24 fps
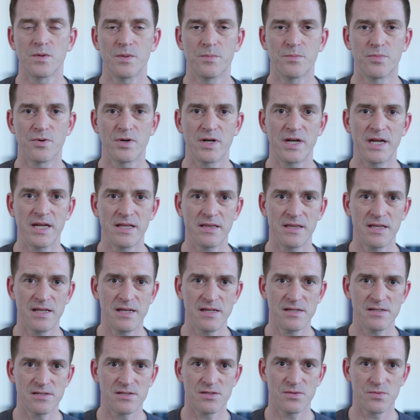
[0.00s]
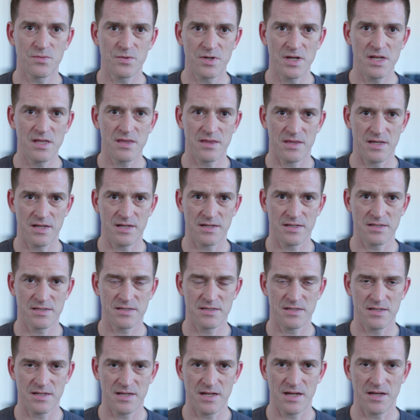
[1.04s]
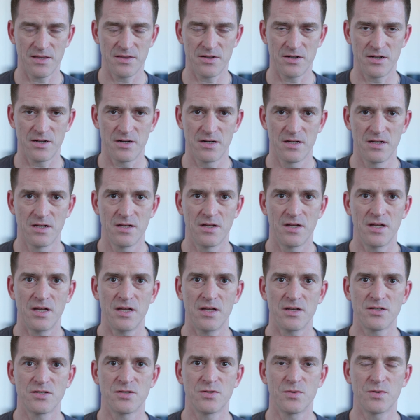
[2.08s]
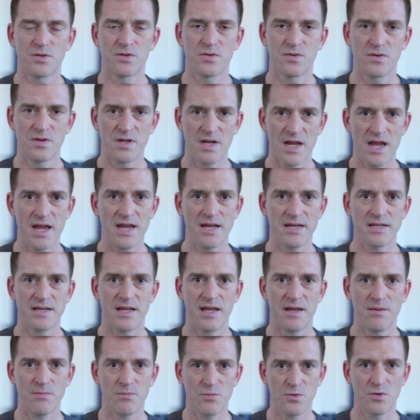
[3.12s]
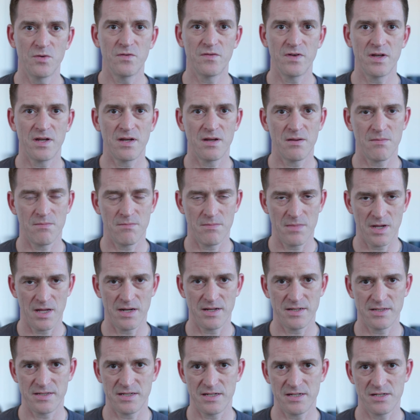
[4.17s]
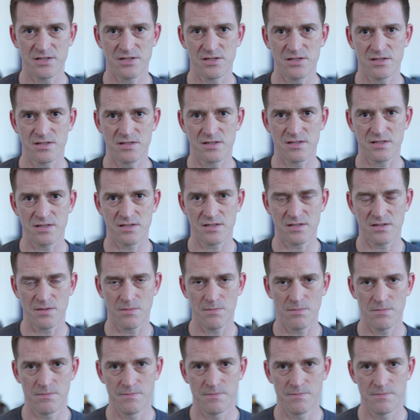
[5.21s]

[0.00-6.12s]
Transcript: bring these three things together to create a moving meditation system.